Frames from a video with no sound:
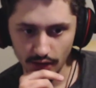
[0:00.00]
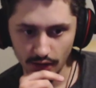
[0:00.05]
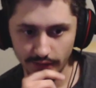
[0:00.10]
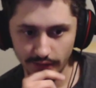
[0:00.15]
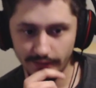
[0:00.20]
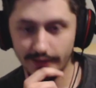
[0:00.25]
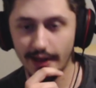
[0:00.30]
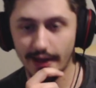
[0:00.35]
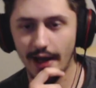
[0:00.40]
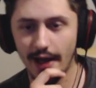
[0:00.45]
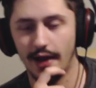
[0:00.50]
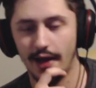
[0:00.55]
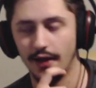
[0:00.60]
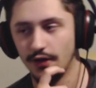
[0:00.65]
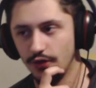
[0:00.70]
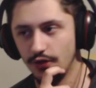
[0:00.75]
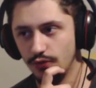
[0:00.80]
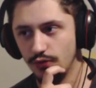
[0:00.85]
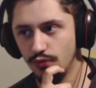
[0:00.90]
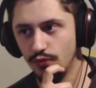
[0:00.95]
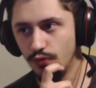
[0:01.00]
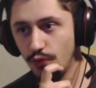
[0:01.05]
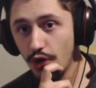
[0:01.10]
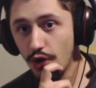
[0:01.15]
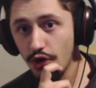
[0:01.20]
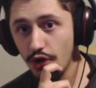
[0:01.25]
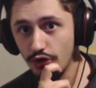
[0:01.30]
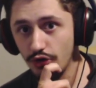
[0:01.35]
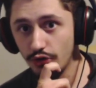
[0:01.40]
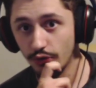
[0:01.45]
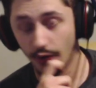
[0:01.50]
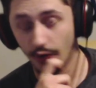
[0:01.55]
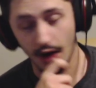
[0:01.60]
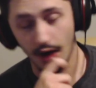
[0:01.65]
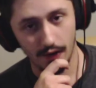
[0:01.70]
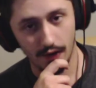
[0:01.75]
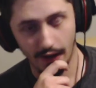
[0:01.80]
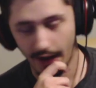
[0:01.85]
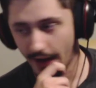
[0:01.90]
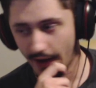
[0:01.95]
Yeah. Woo!
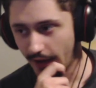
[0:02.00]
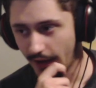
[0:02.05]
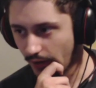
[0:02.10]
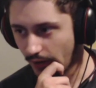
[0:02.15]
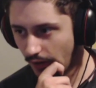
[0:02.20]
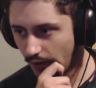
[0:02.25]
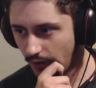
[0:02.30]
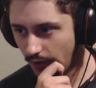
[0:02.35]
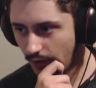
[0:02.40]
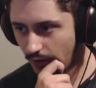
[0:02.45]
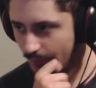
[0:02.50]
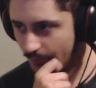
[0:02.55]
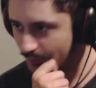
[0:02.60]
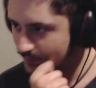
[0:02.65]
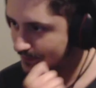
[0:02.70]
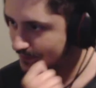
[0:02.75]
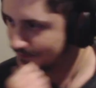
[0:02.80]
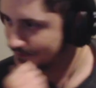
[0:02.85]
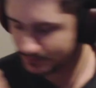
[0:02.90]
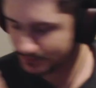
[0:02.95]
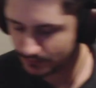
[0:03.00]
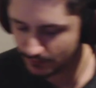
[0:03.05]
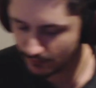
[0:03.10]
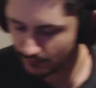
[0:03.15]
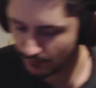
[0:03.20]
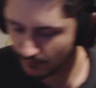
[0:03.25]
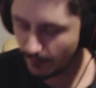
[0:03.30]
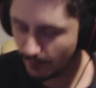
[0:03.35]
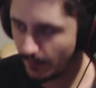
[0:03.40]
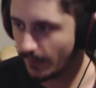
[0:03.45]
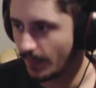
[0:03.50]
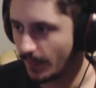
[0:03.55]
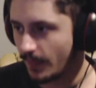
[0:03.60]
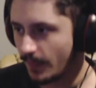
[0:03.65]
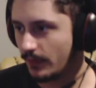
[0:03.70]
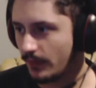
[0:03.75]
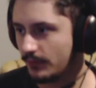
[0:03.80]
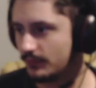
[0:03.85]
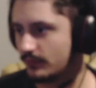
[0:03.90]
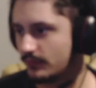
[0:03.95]
Okay. Um.
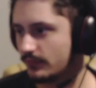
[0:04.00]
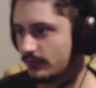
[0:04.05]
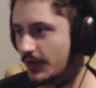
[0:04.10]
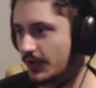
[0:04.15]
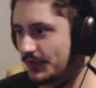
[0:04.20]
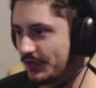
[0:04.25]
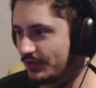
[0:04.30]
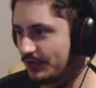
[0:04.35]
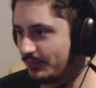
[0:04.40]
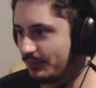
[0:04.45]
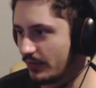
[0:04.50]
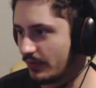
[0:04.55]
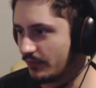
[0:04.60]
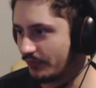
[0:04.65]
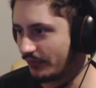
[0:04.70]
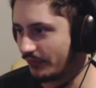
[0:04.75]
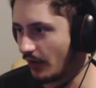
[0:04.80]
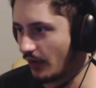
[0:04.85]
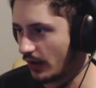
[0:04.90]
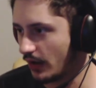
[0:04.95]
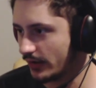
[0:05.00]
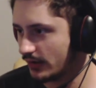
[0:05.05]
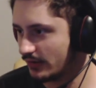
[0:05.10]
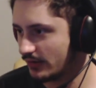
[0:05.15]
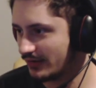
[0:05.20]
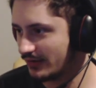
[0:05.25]
This has been fun.